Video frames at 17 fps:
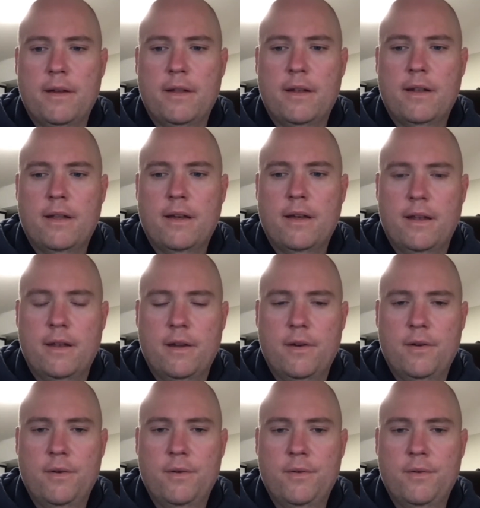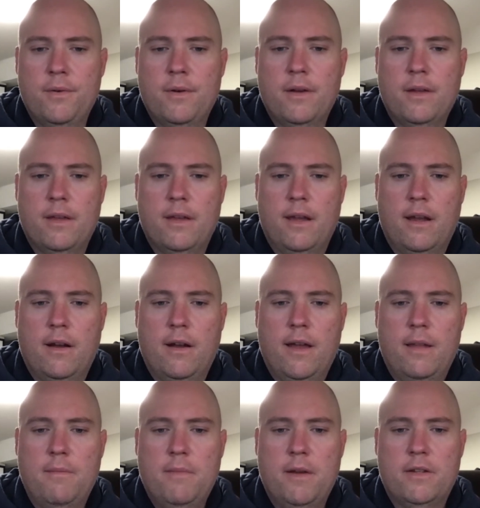But I
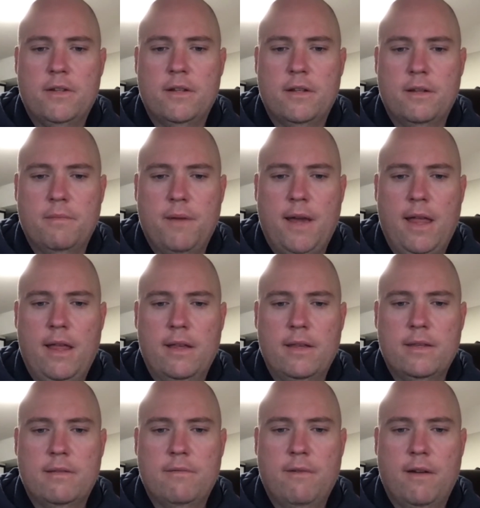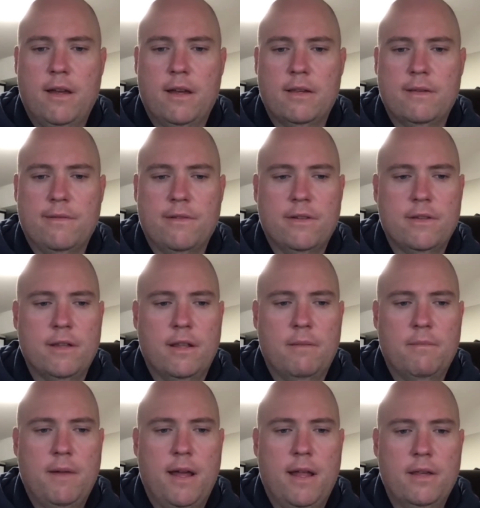know Gary had mentioned balanced
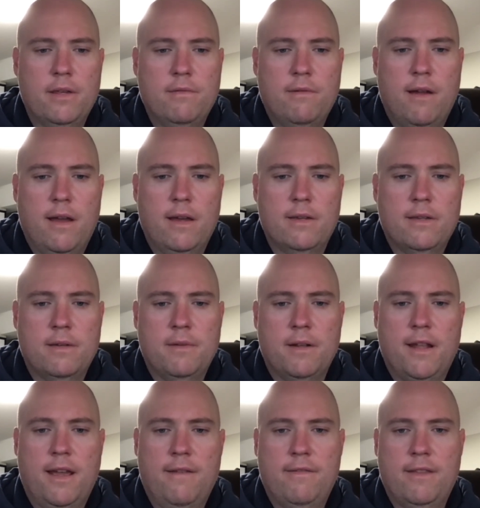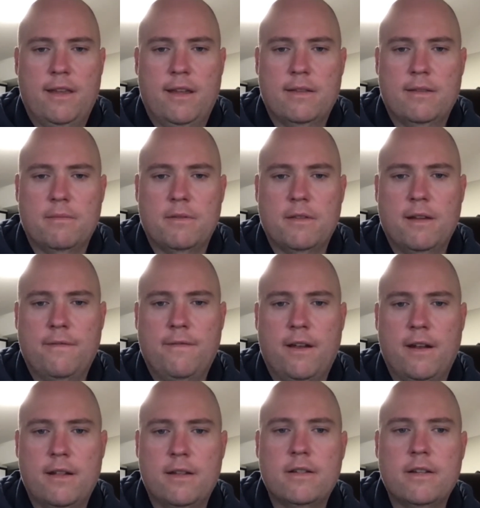regs versus unbalanced regs. I'm going to have
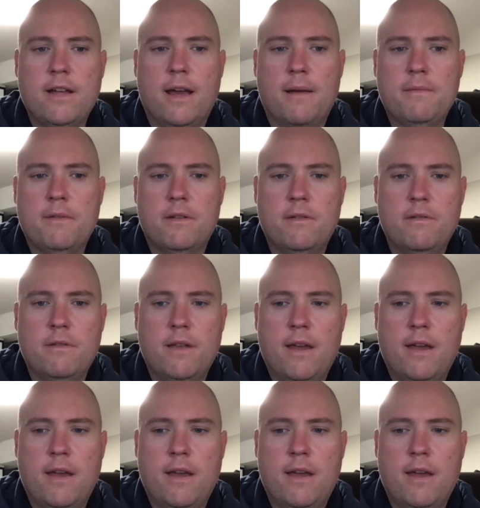to get some stuff out of the